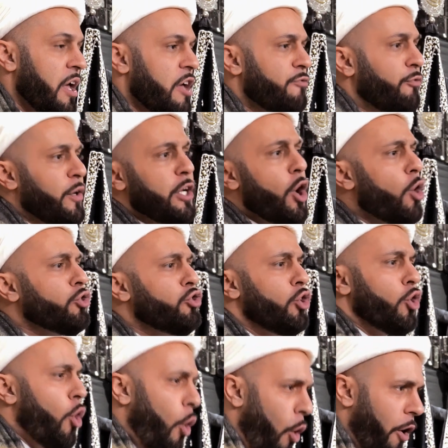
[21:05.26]
If we go
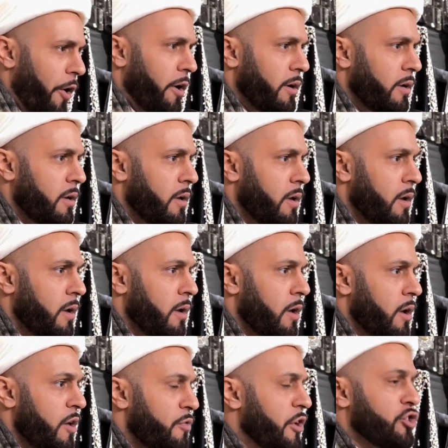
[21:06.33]
to court,
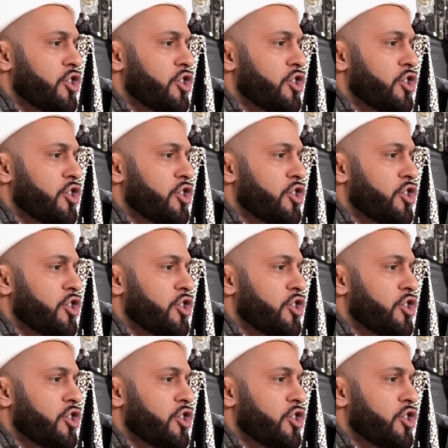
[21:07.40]
the